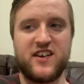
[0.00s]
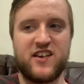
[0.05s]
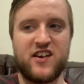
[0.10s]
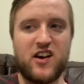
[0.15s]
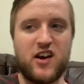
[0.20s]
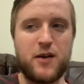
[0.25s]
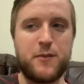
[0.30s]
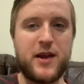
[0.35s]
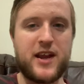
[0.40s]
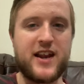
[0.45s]

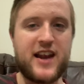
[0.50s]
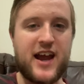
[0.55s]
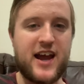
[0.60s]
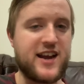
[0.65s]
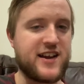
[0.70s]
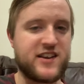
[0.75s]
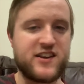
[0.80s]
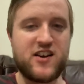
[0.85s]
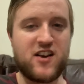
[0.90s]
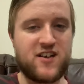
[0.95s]
I mean,
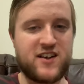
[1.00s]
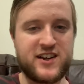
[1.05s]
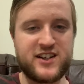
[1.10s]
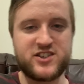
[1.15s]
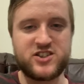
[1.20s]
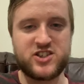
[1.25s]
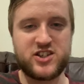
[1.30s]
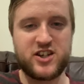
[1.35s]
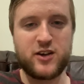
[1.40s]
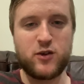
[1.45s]
had nothing
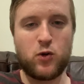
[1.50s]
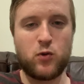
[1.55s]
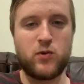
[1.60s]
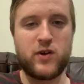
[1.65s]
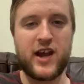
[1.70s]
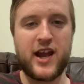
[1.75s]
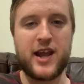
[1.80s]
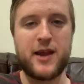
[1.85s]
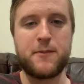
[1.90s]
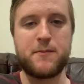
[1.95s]
to do all
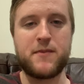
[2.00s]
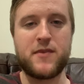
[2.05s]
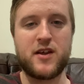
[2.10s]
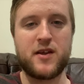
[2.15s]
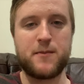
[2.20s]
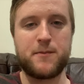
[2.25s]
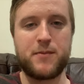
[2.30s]
game,